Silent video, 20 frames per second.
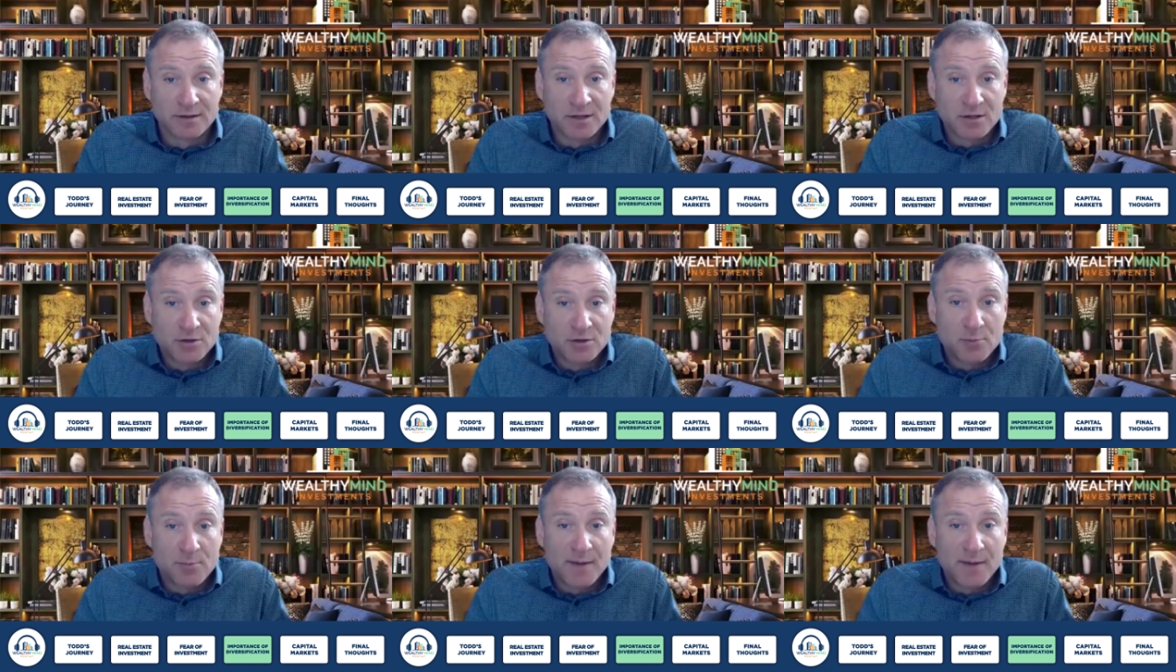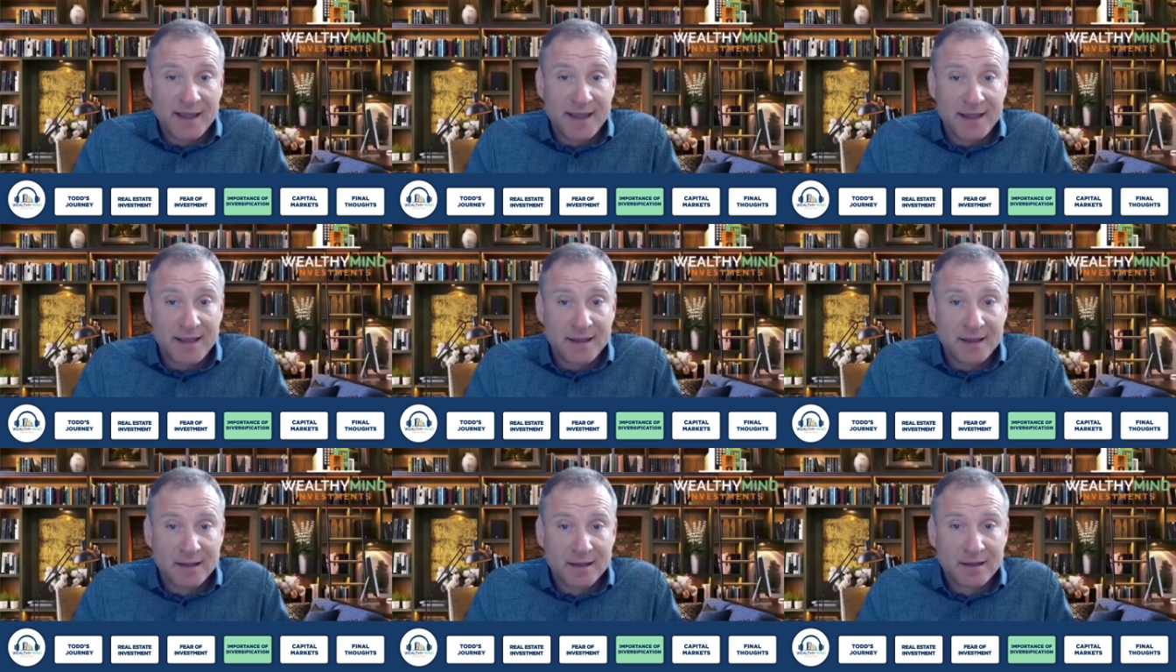And then you
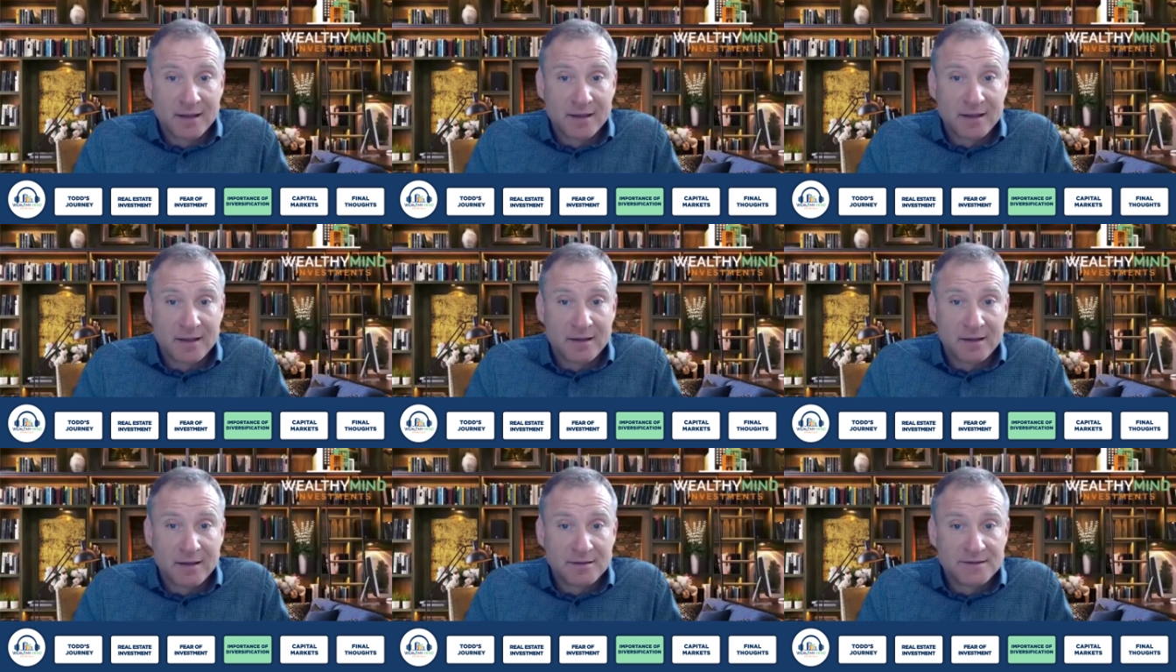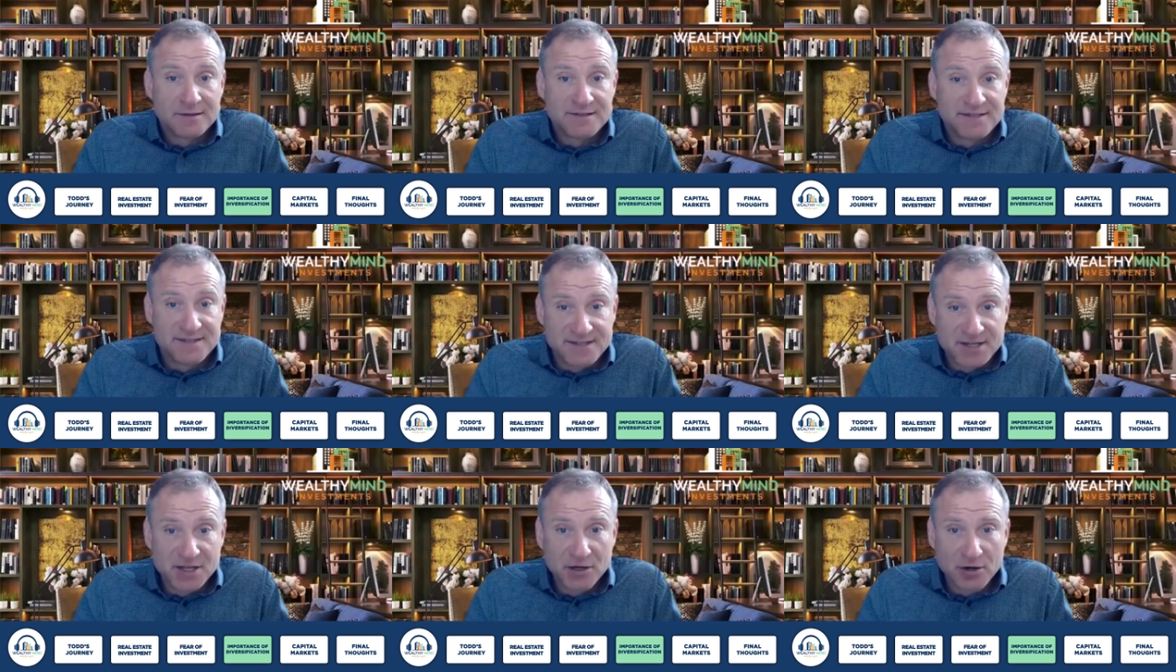pay
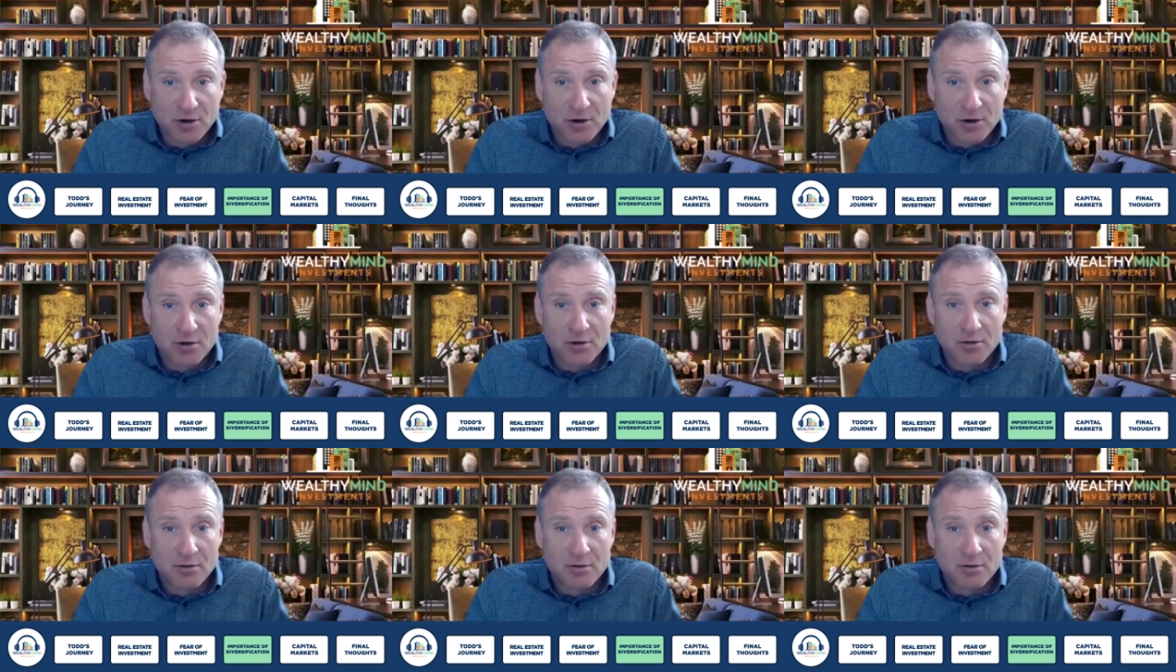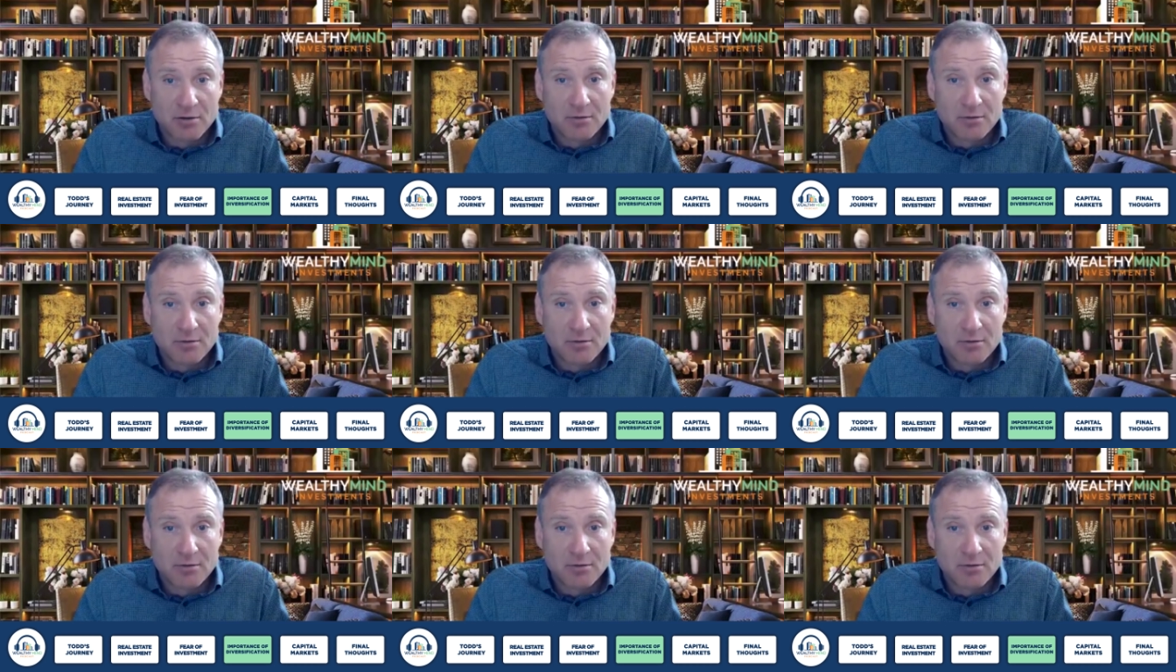zero.